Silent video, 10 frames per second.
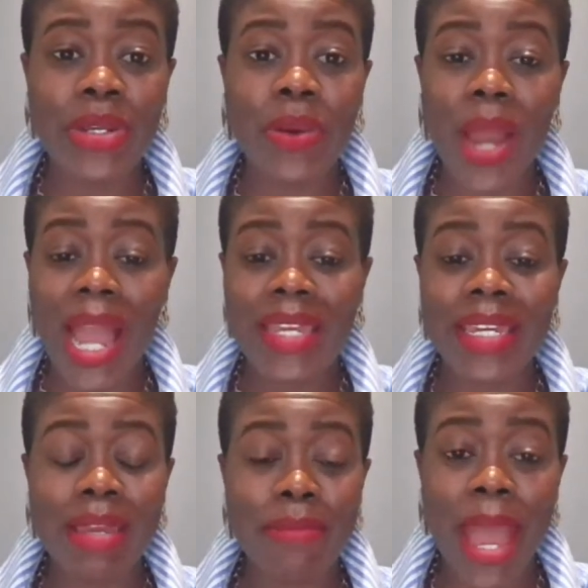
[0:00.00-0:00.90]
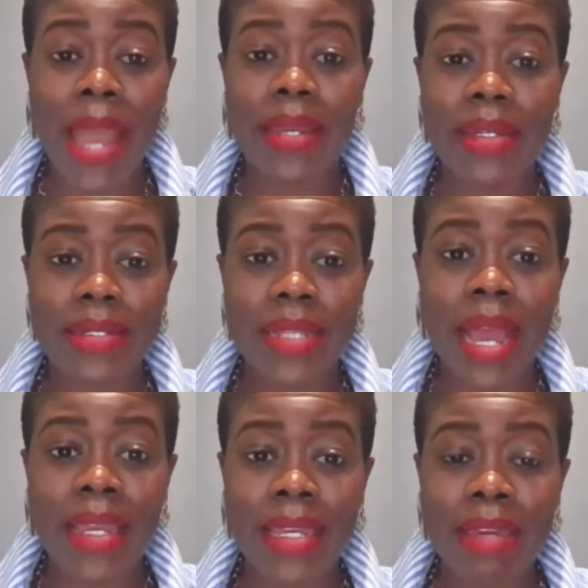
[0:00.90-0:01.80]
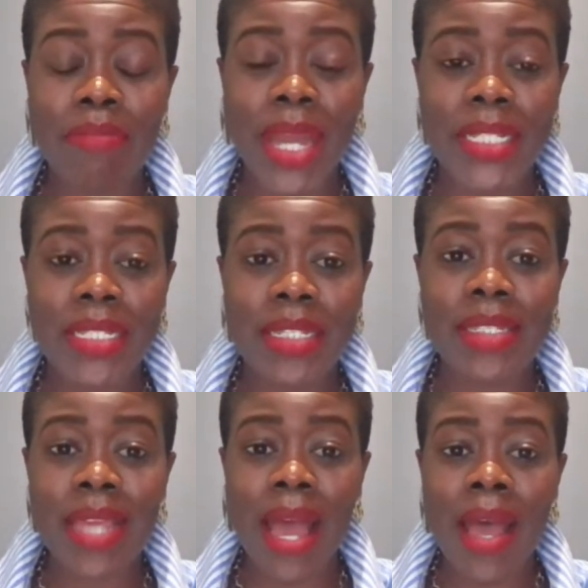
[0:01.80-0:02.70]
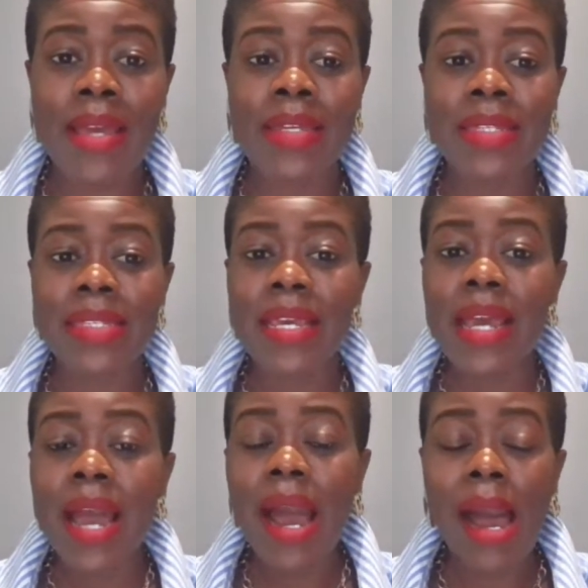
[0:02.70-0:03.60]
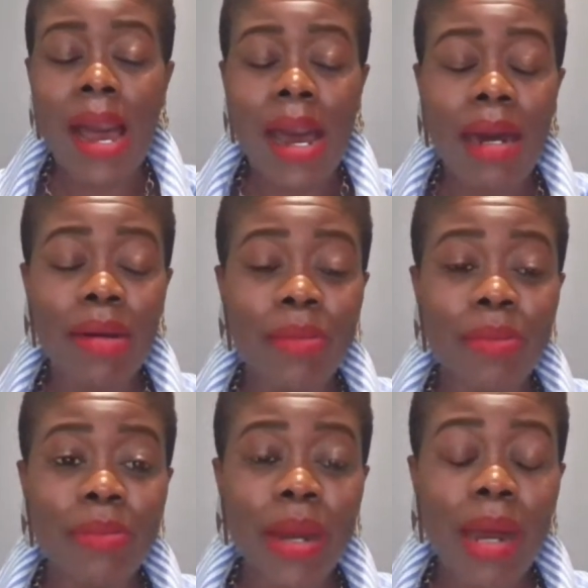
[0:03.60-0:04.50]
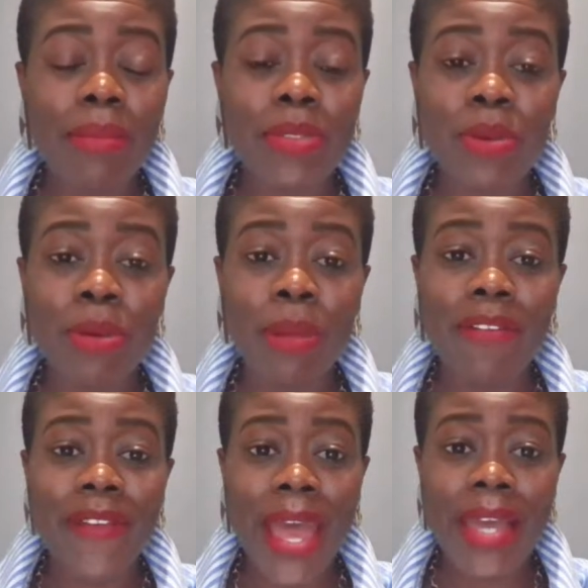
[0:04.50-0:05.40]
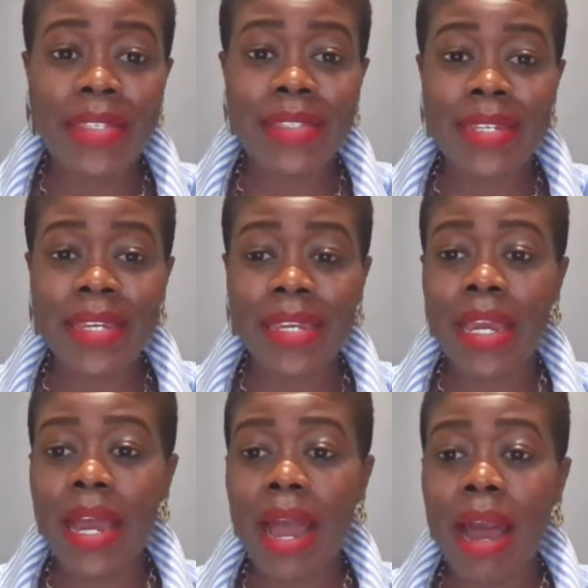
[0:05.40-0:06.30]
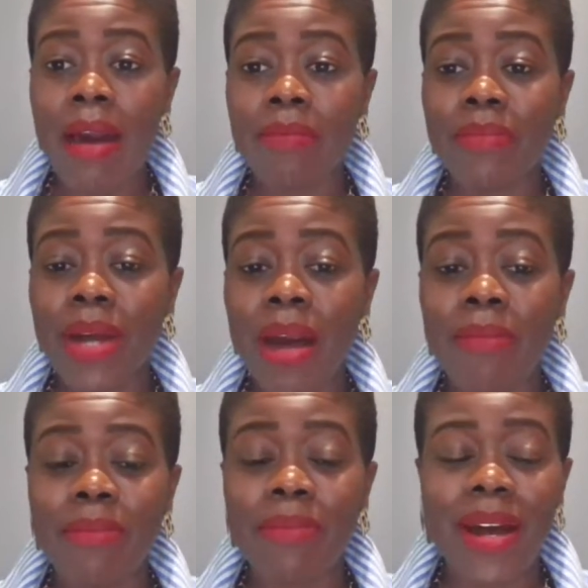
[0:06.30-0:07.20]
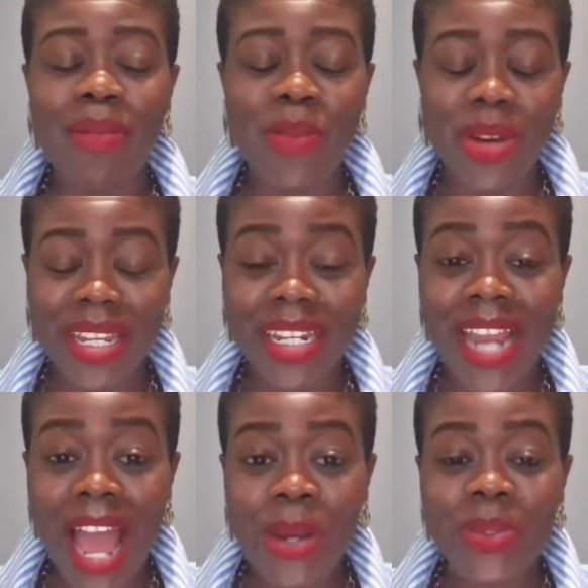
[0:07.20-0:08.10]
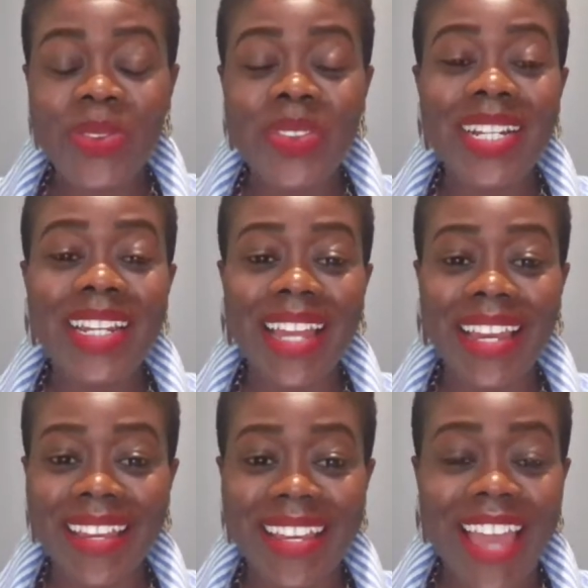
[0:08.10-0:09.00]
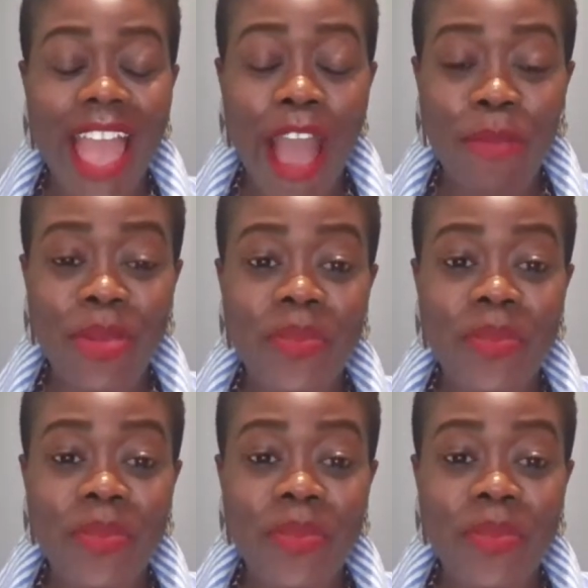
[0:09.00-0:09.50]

I could get back. I can get back to this size. I'm doing my fasting. I'm working it out. Like, it can happen.